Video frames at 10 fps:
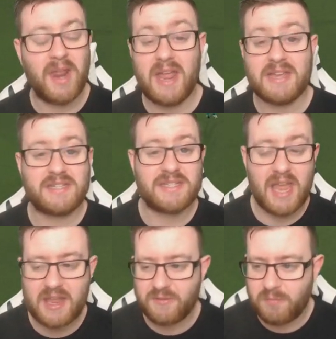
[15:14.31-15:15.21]
it is
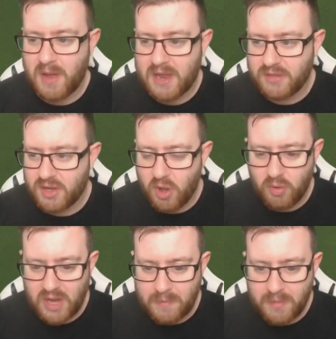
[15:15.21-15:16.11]
saved by the
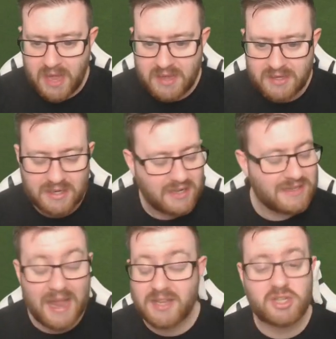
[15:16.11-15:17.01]
goalkeeper.
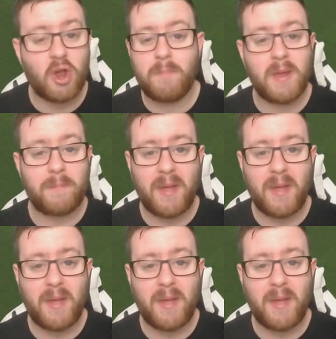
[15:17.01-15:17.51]
Dennis has got a bit of